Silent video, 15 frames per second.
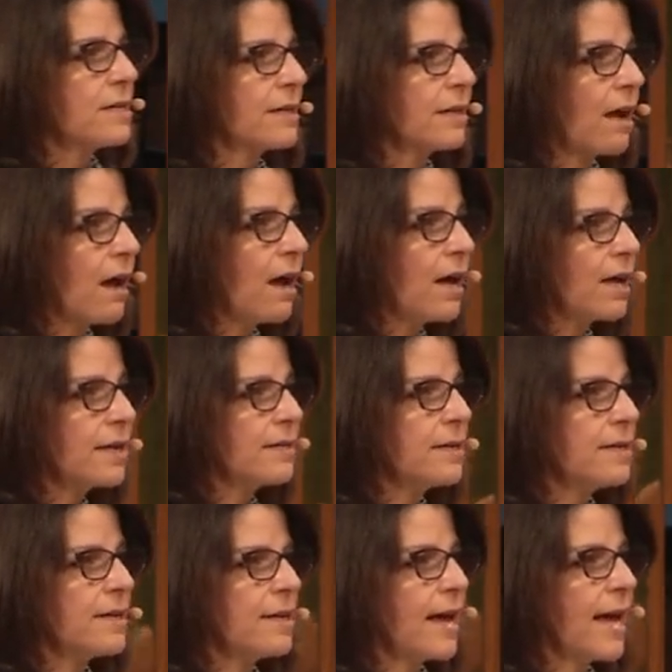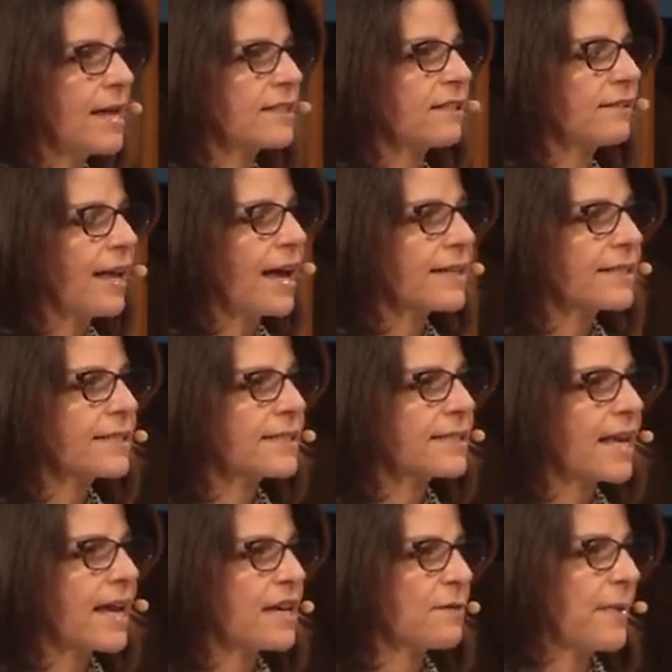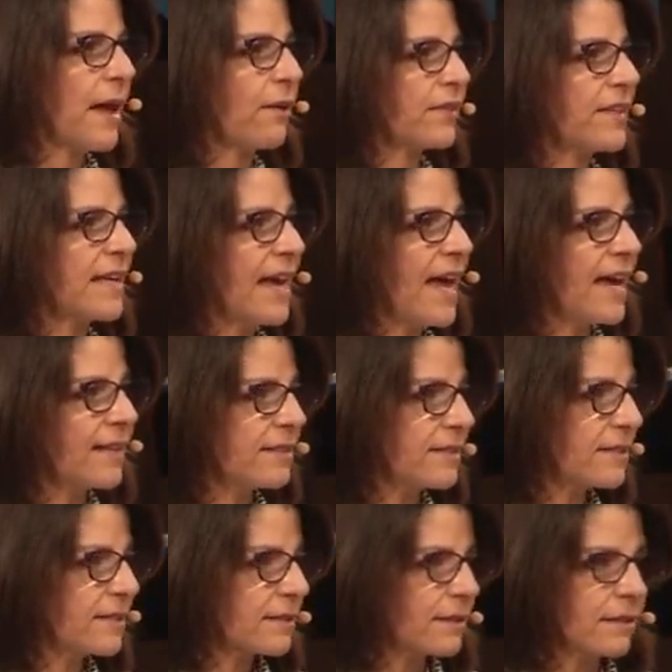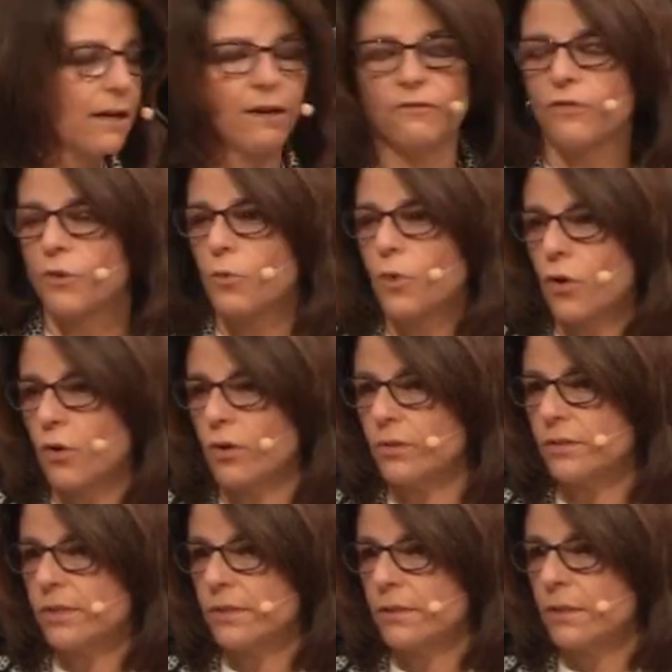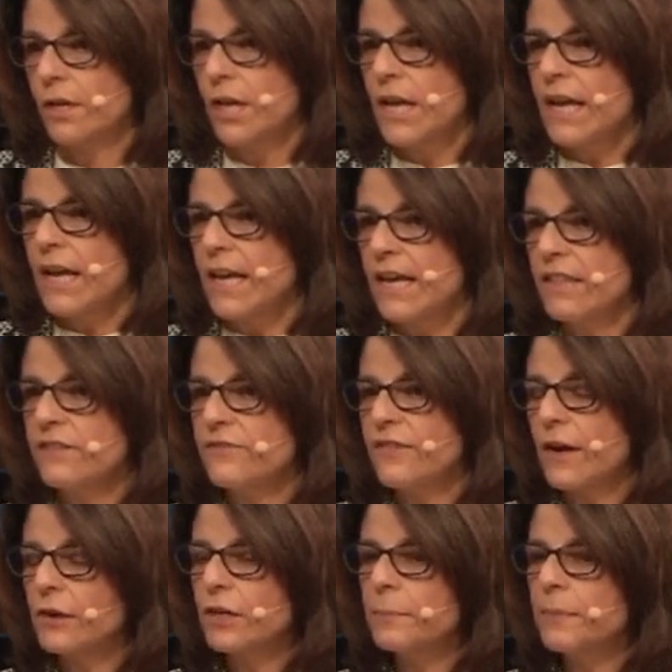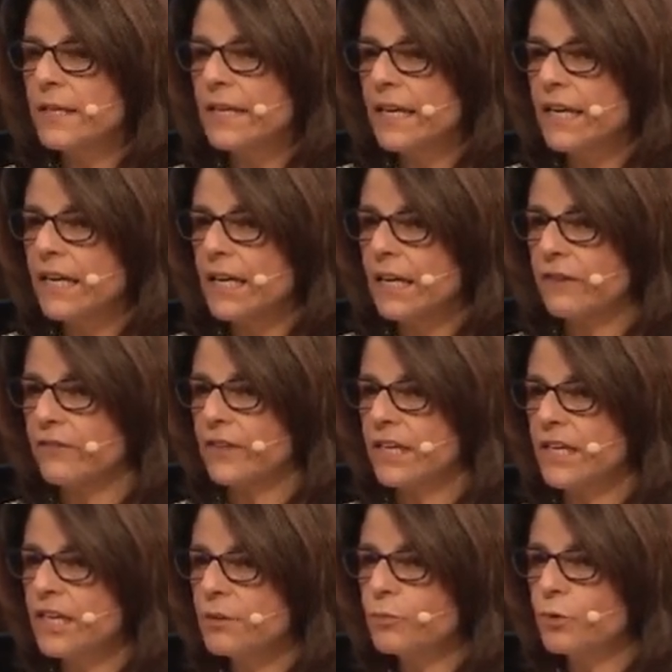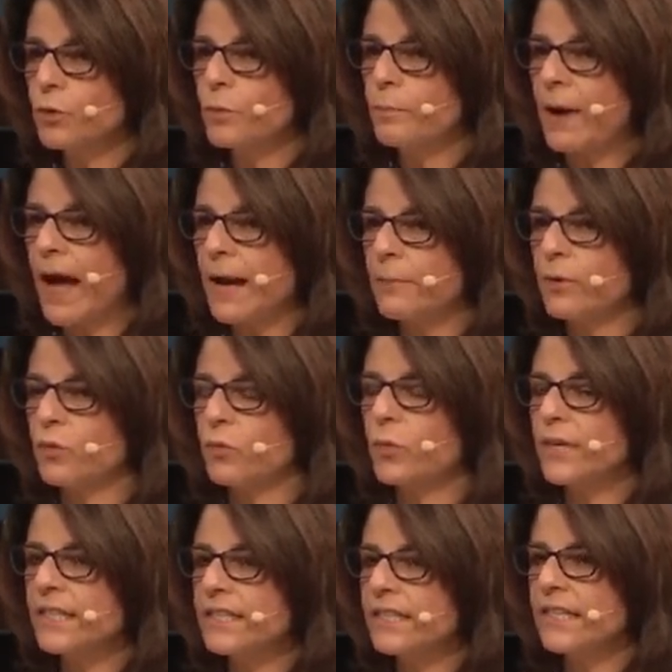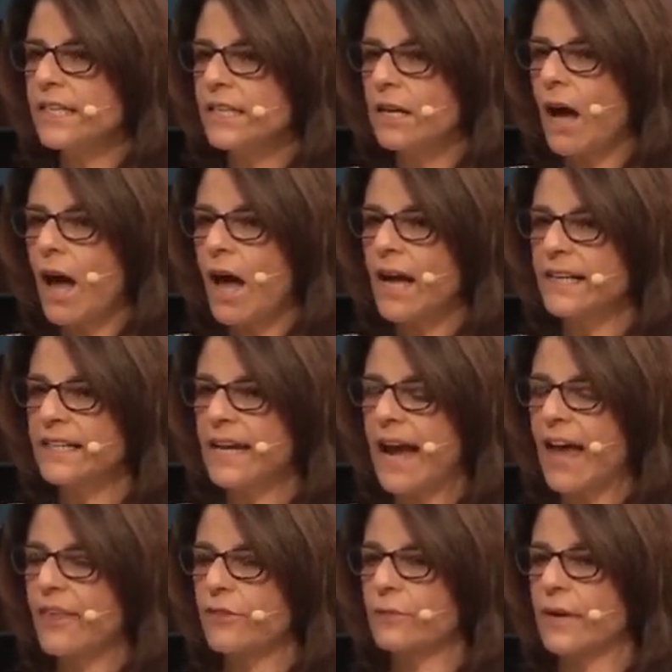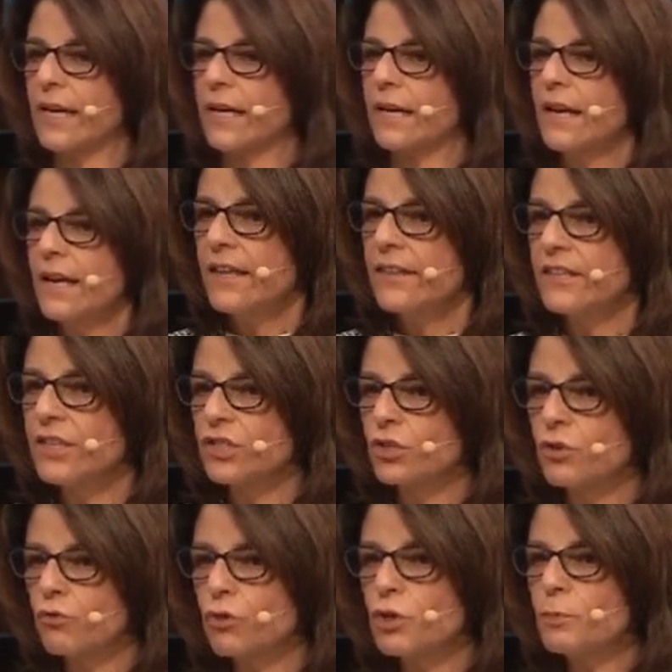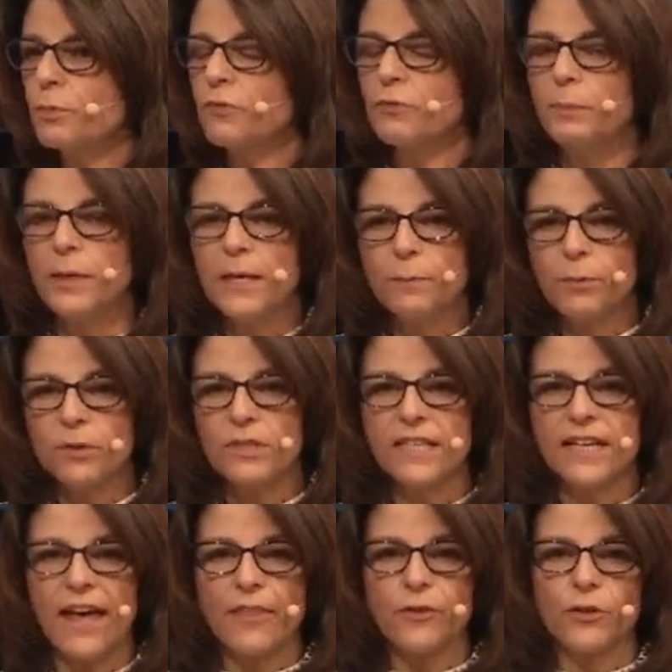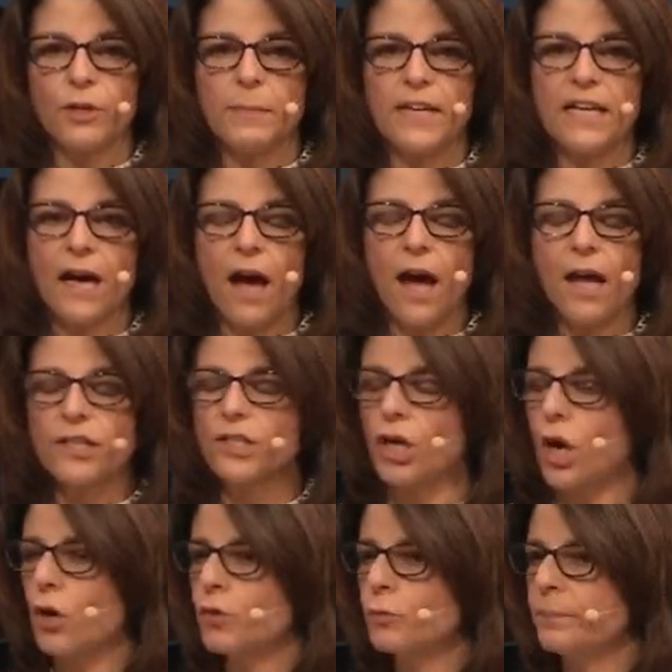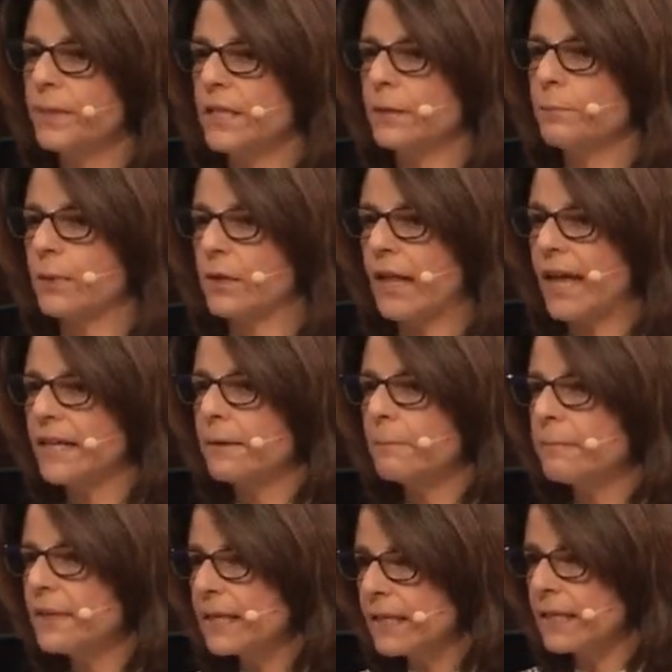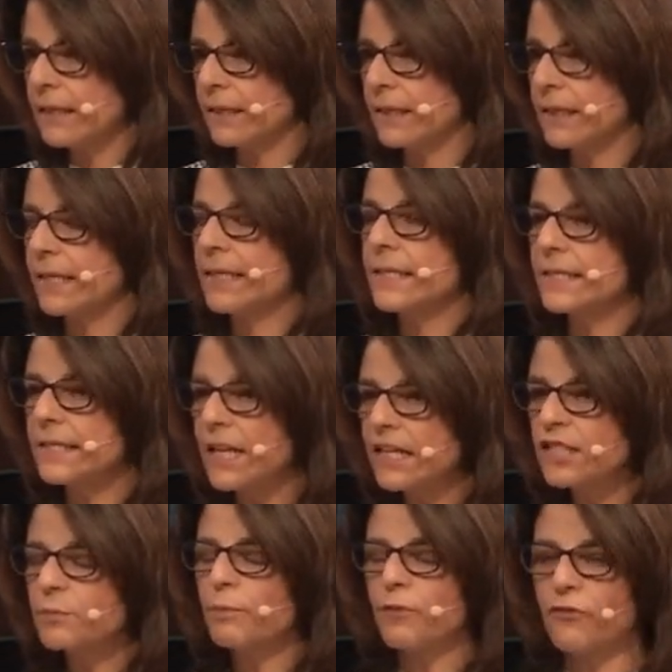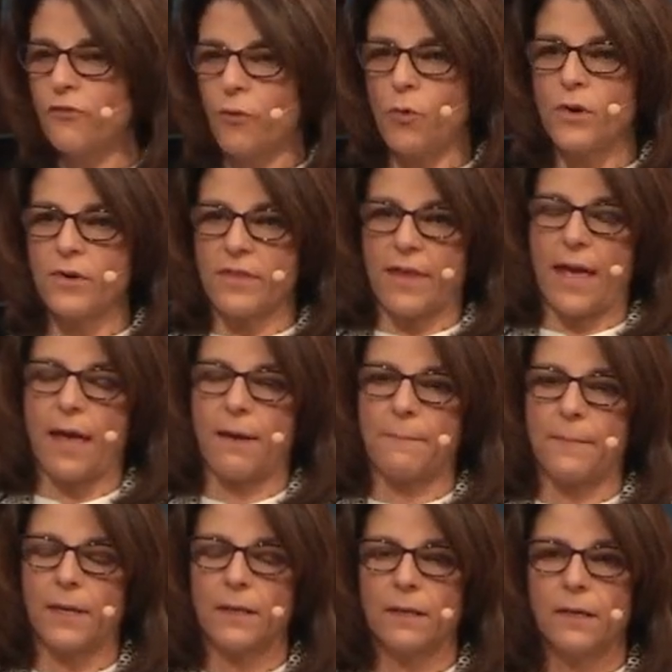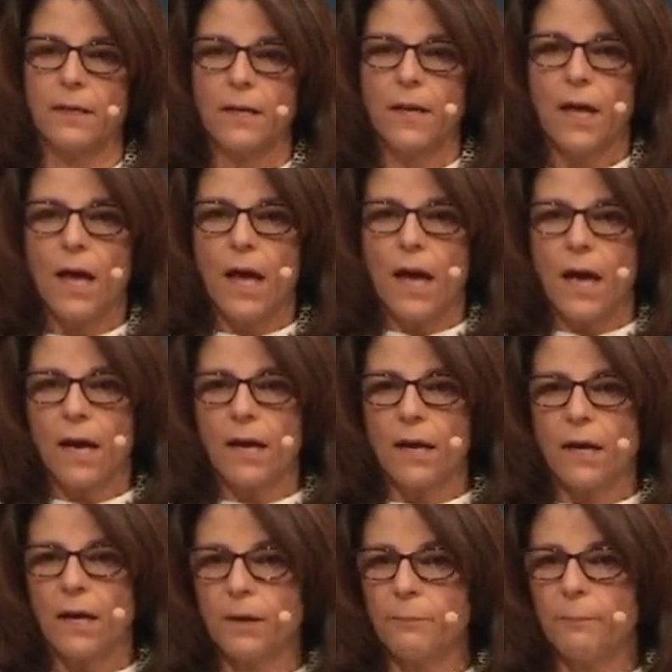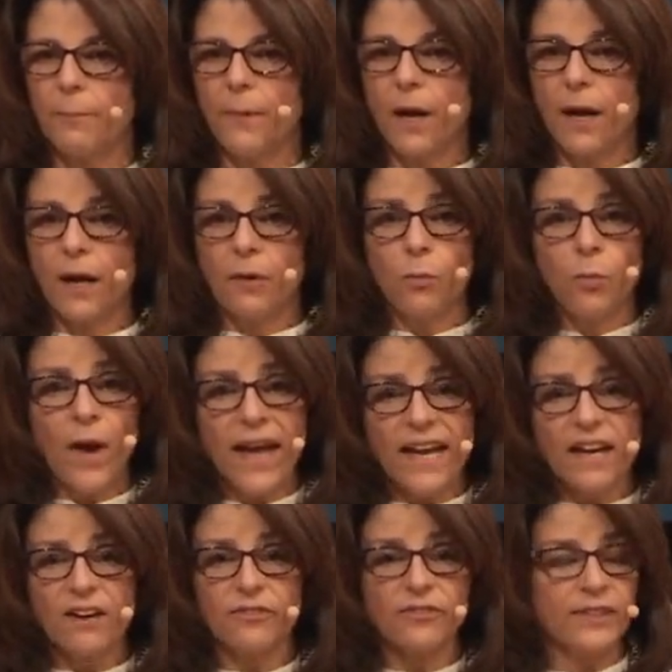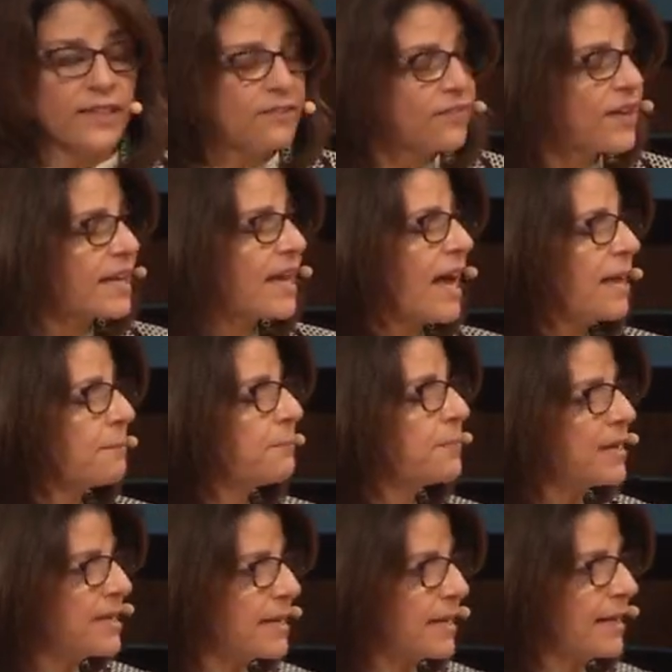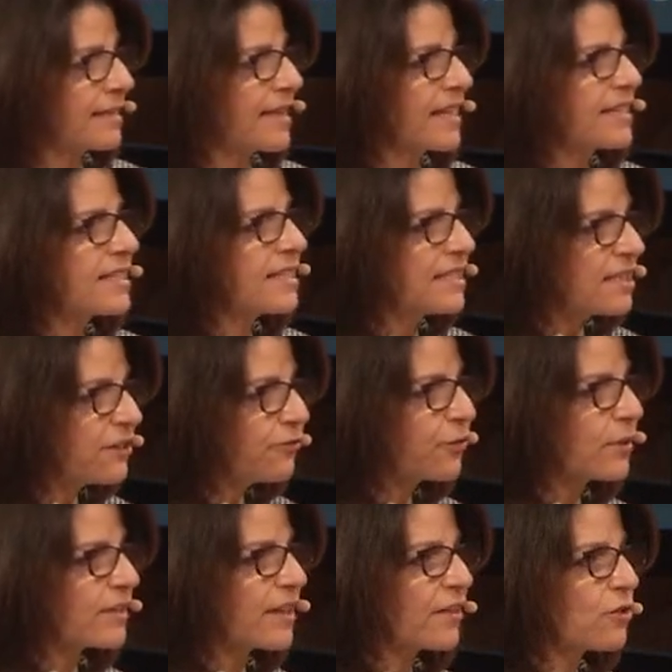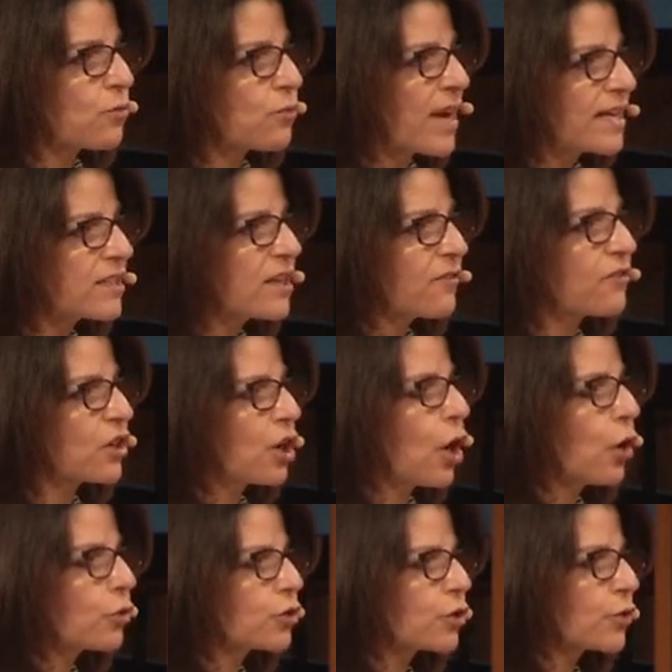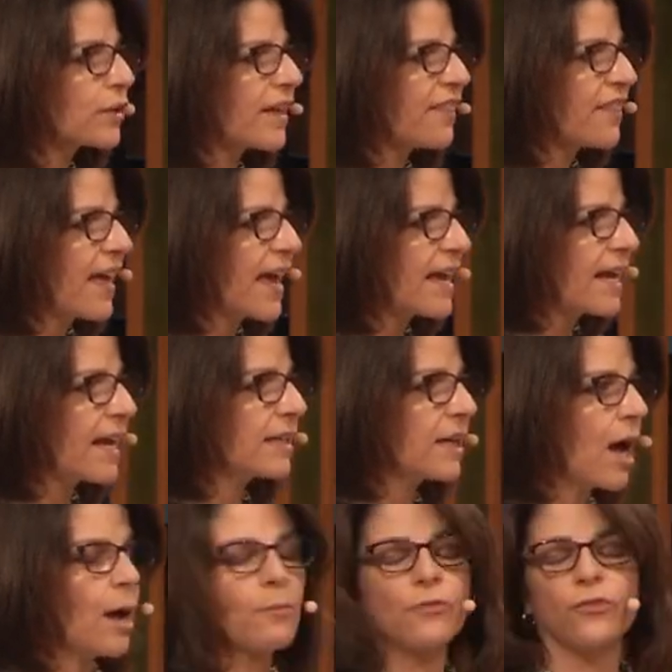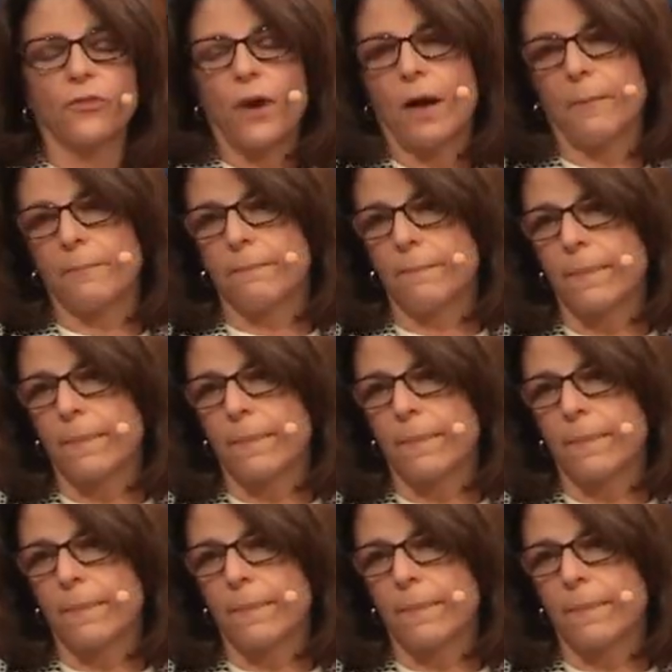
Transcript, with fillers: God has a lot to say about the eds of the world. In the very beginning of the Hebrew Bible, we see God gathering this group of people together to be God's own people, and immediately he sets before them a, a way of living and being that is different than the rest of the culture that they had come from.